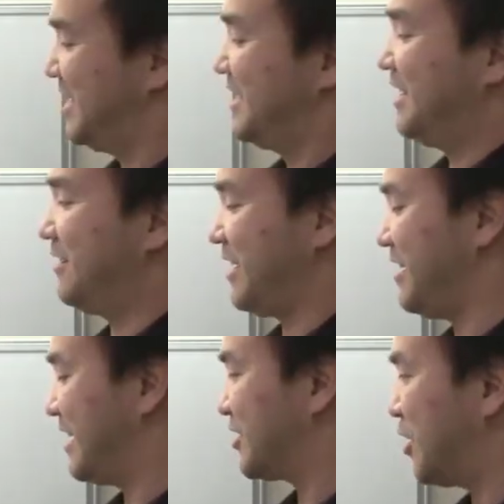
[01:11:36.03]
Okay,
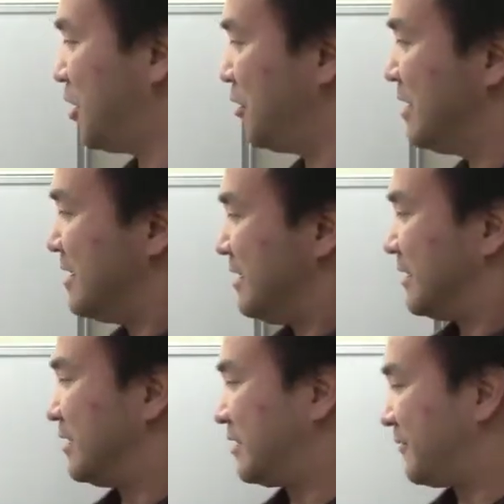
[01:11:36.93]
and so
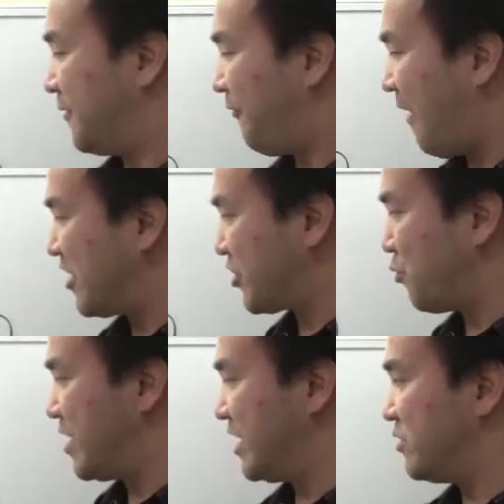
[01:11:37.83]
the function
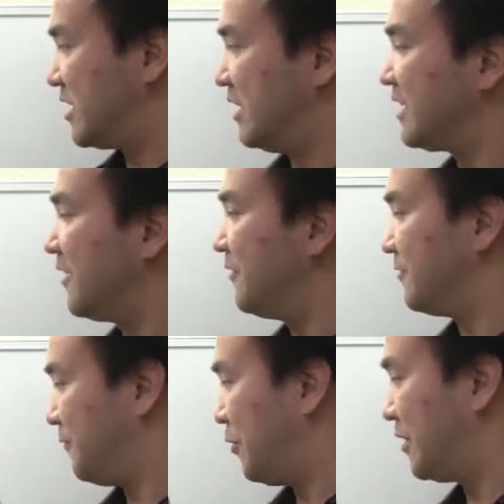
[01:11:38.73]
where you are
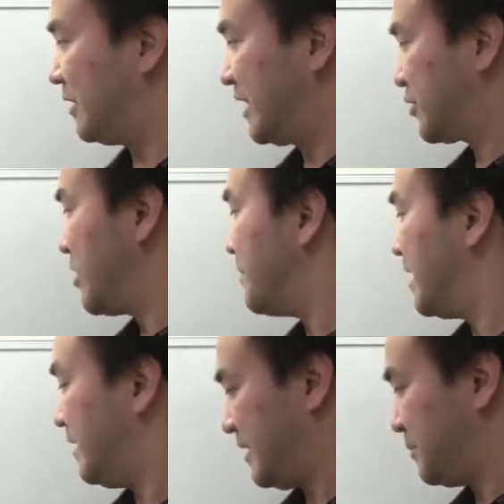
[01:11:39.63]
looking for
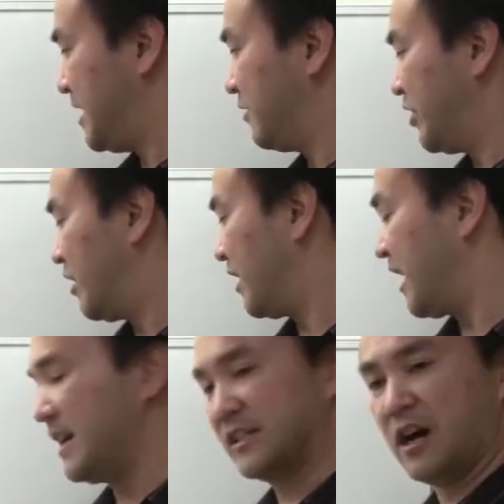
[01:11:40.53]
extrema is being regarded
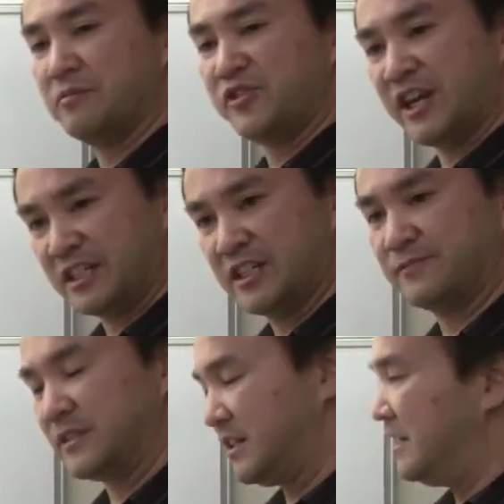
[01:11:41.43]
as objective
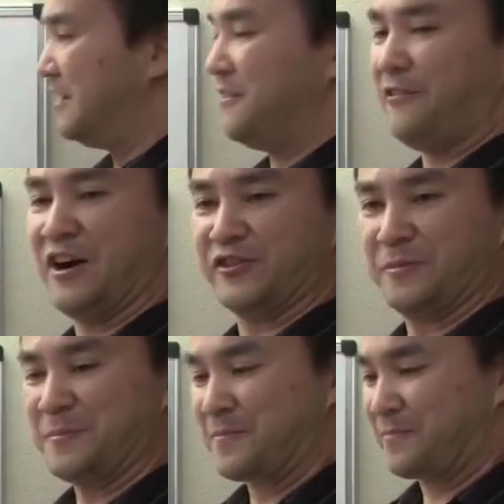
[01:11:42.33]
function.
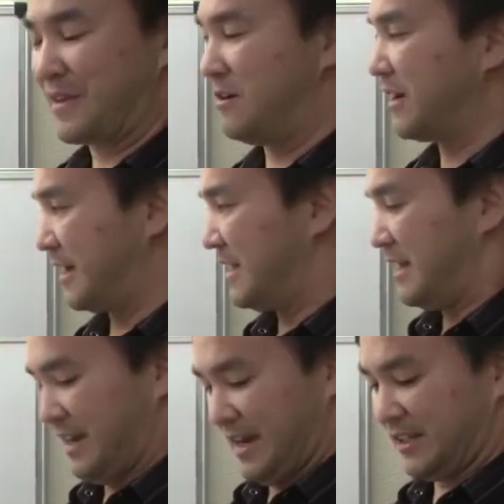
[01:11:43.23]
Okay,
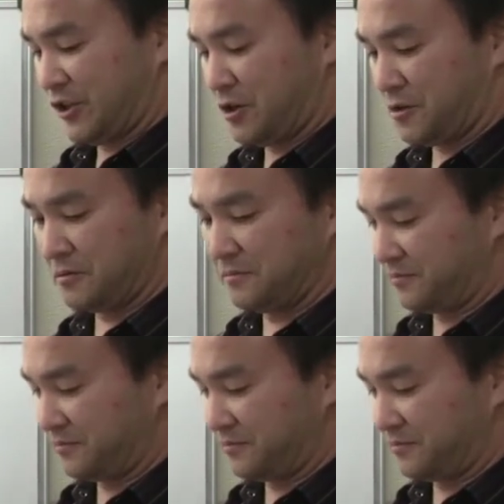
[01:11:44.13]
and so